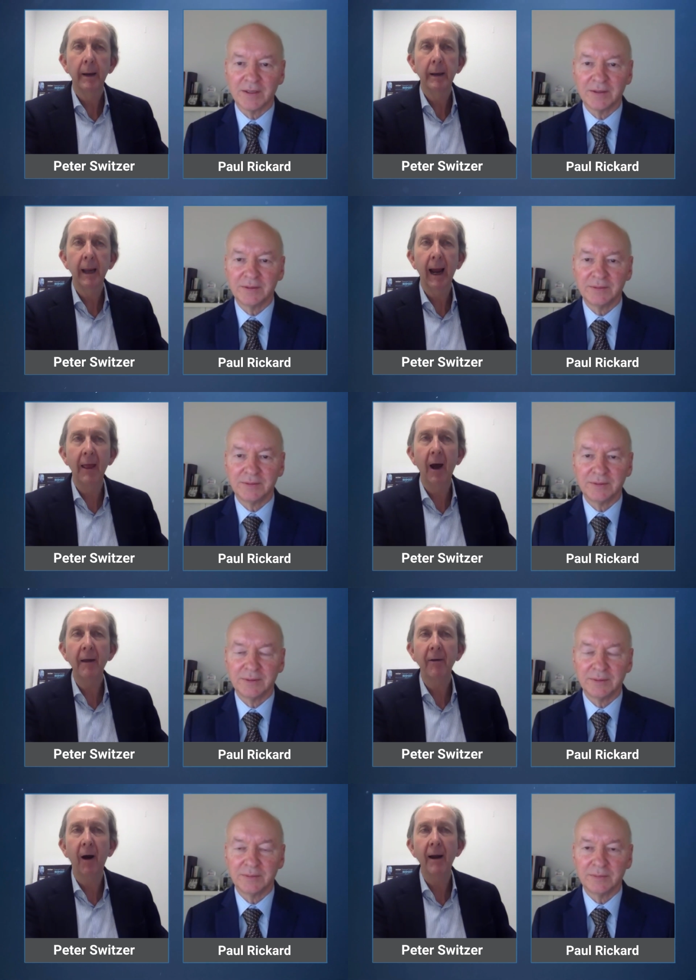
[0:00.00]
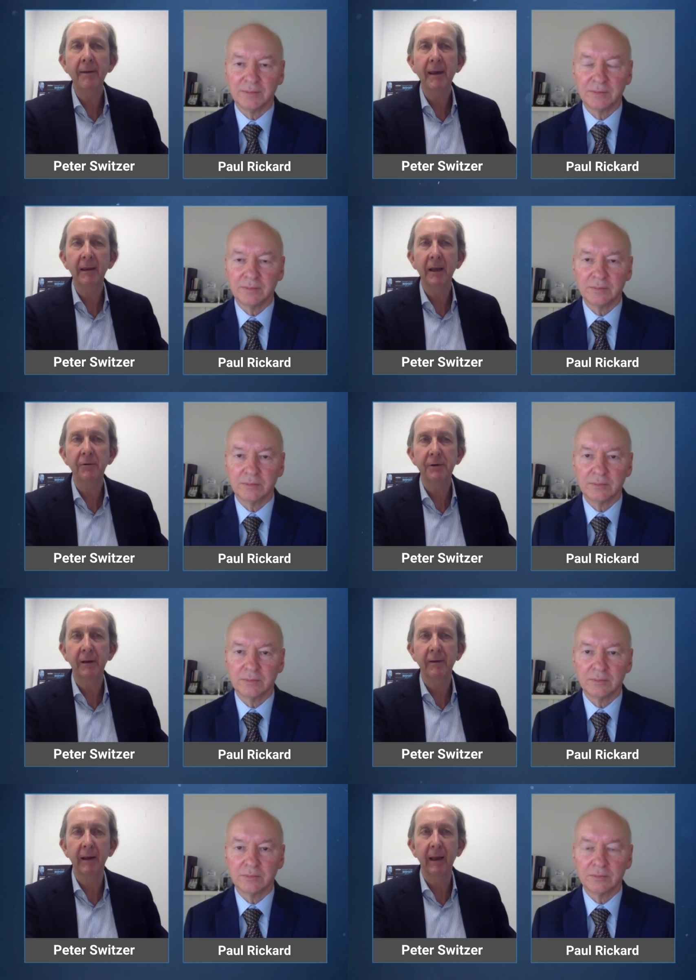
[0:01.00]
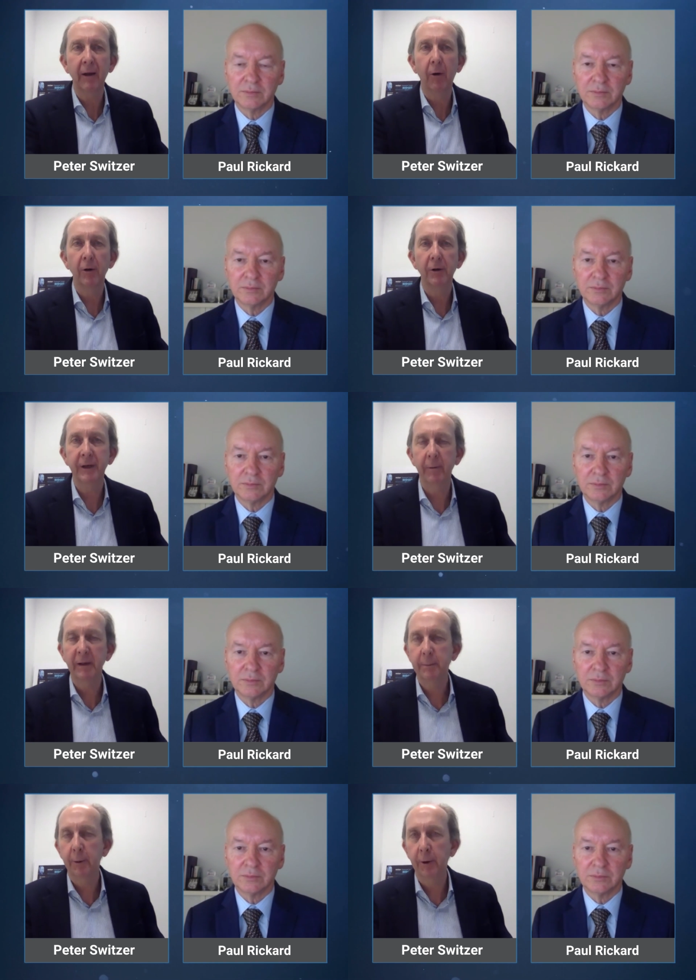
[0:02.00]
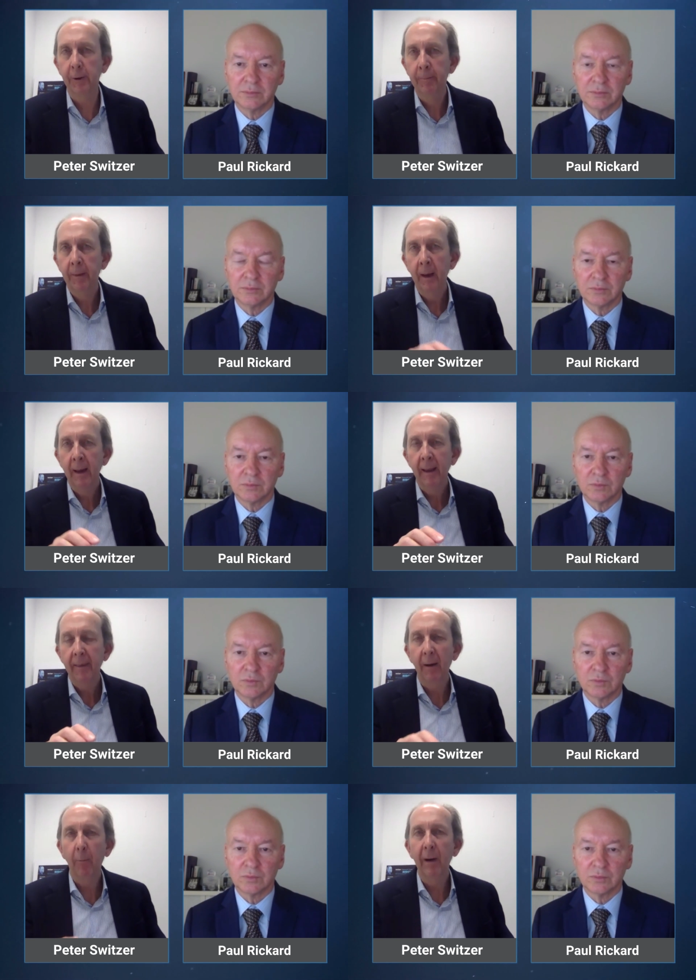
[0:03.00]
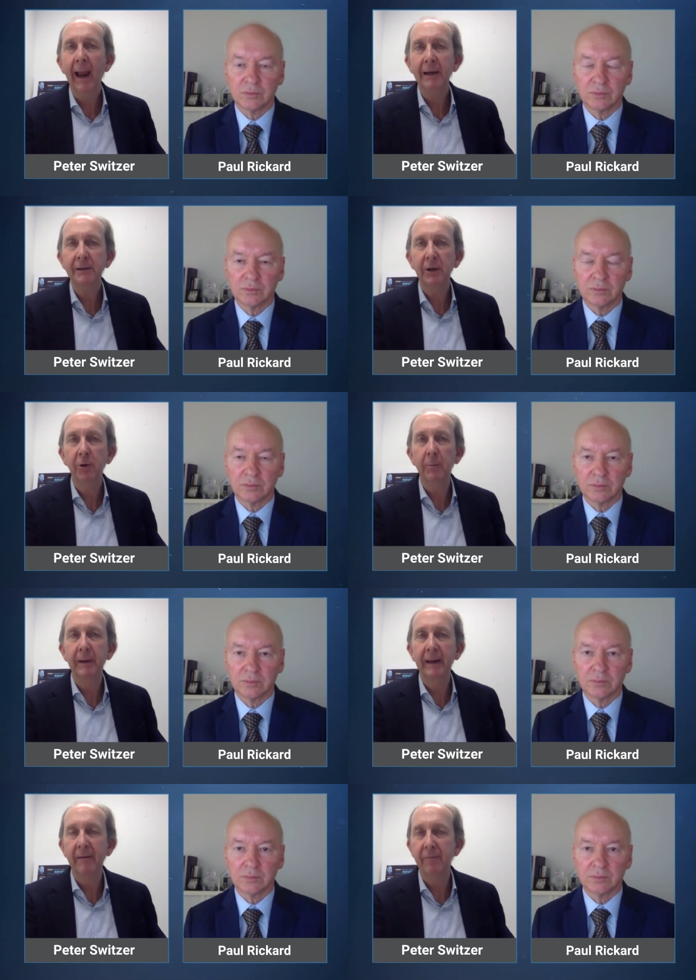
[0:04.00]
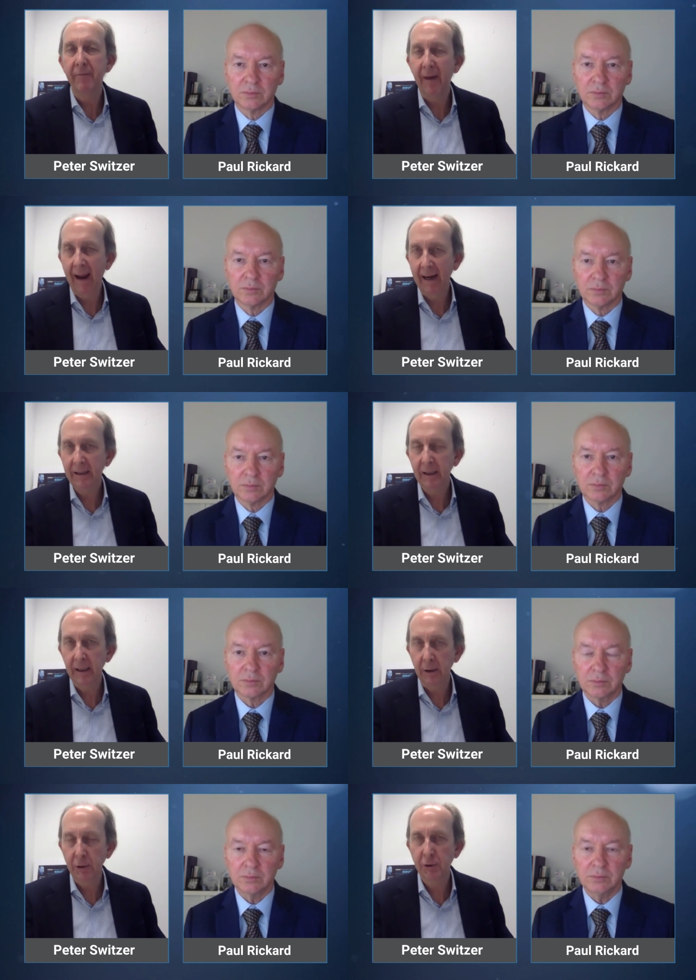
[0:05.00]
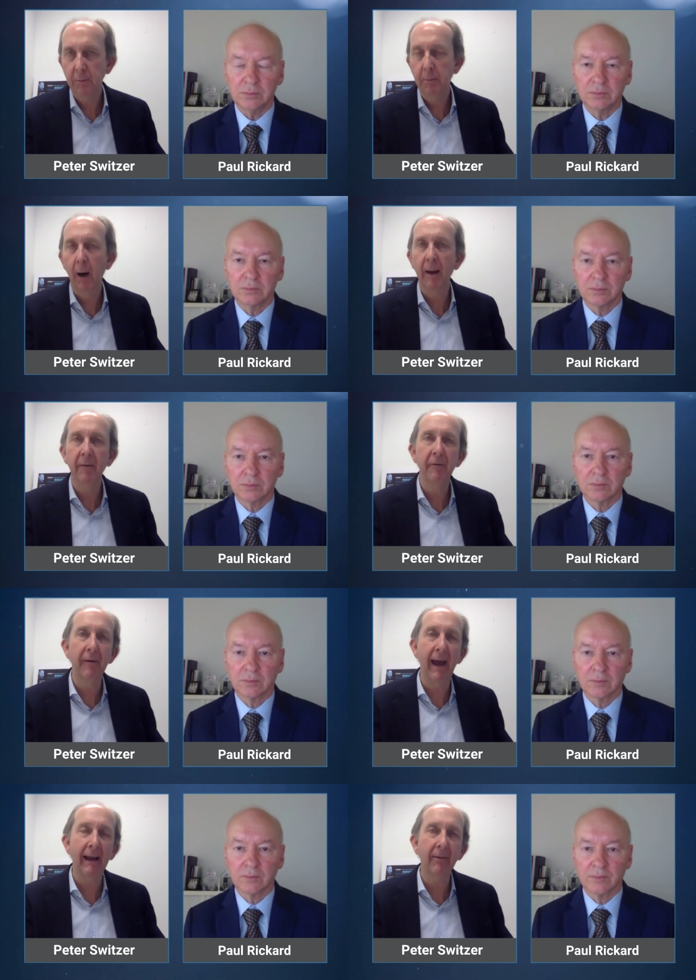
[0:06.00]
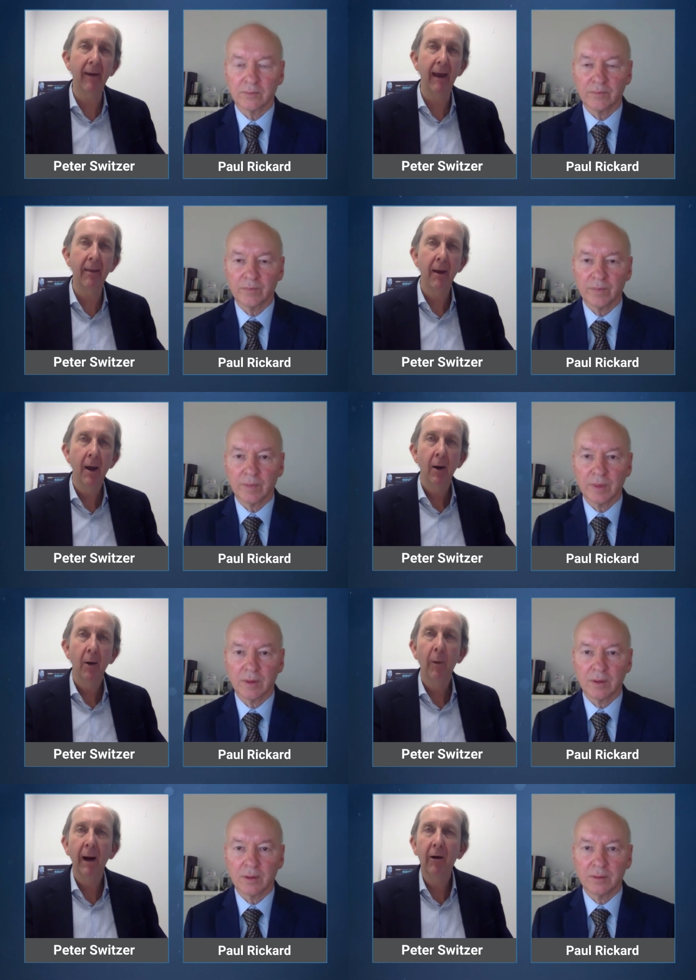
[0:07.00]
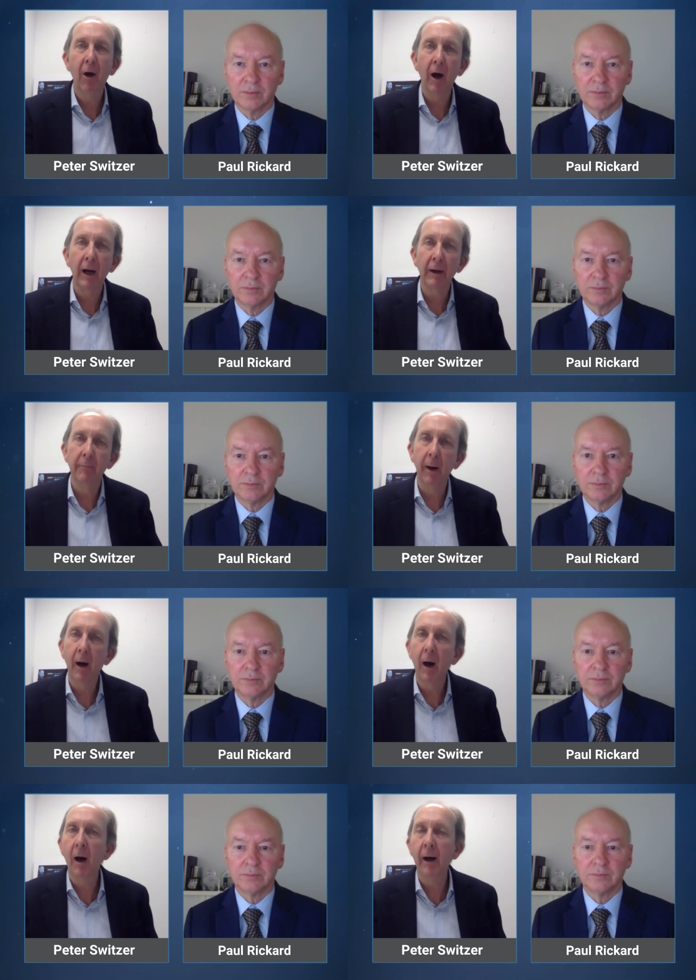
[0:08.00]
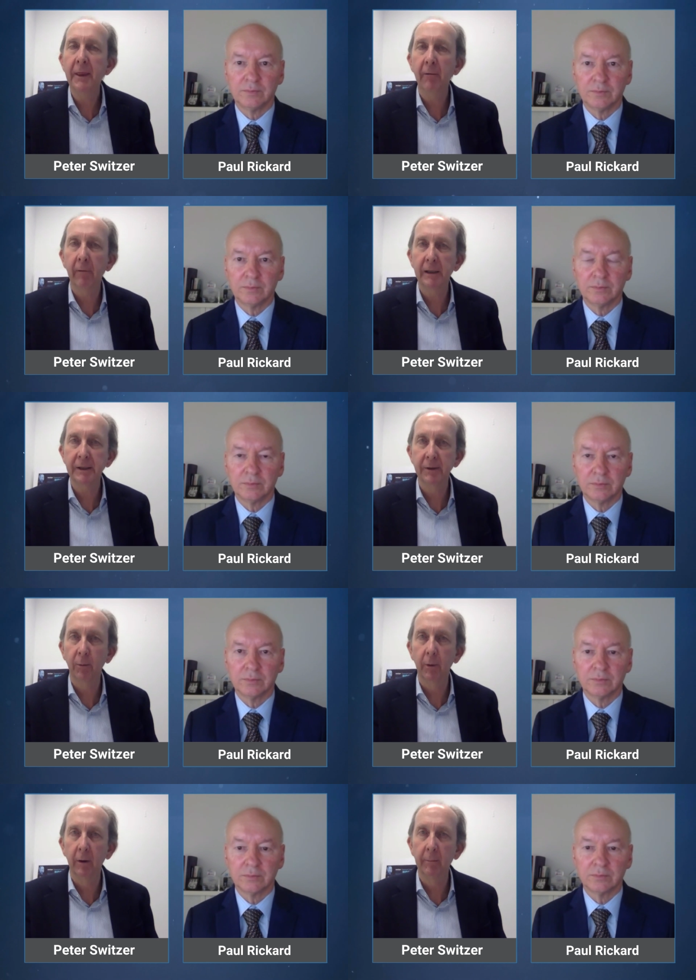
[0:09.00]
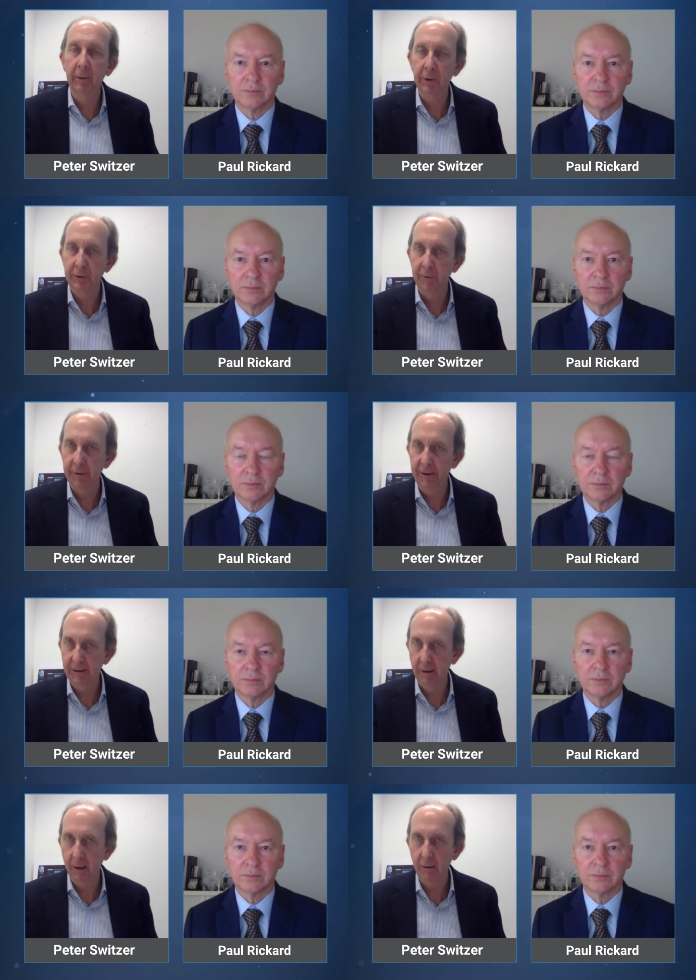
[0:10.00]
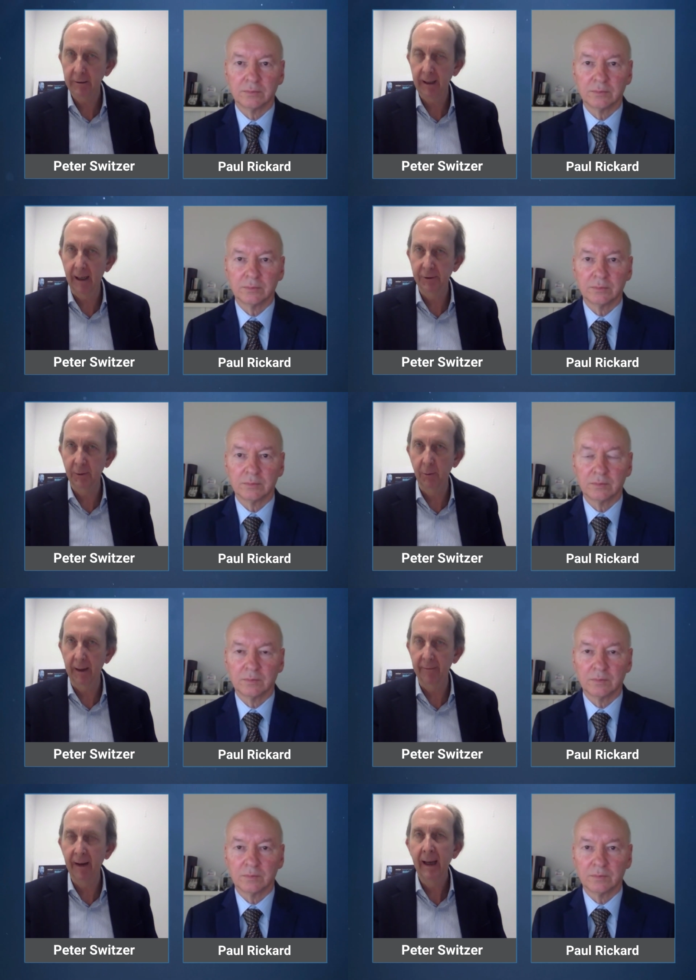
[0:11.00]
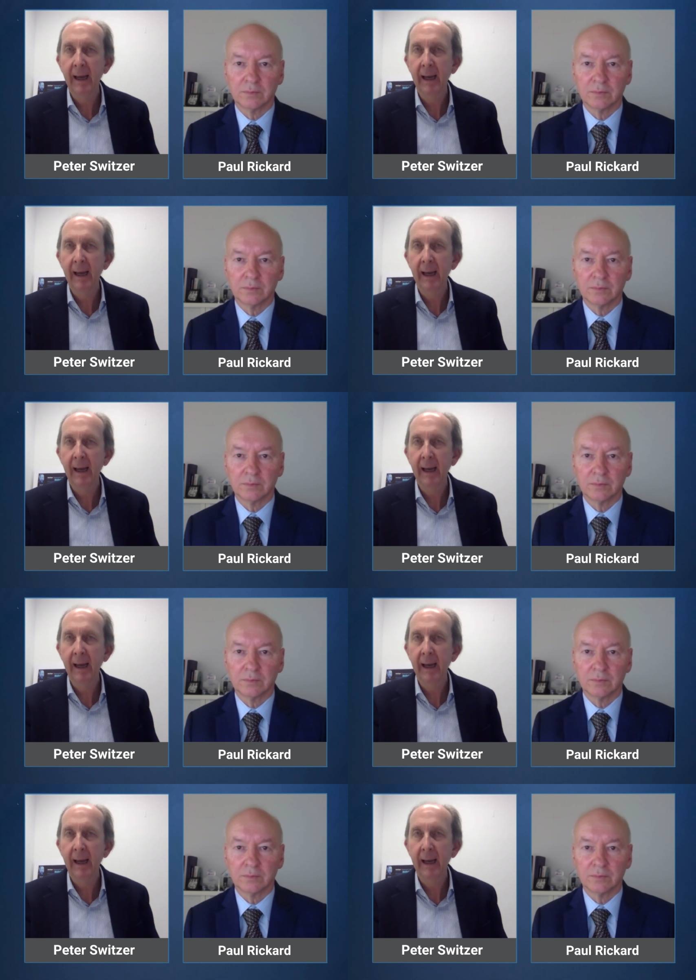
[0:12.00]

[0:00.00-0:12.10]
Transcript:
Speaker 1: Yeah, and I, I think the interesting thing also is, Paul, that we actually could be advantaged by the fact that we're kind of behind the rest of the world because of all these lockdowns and whatever.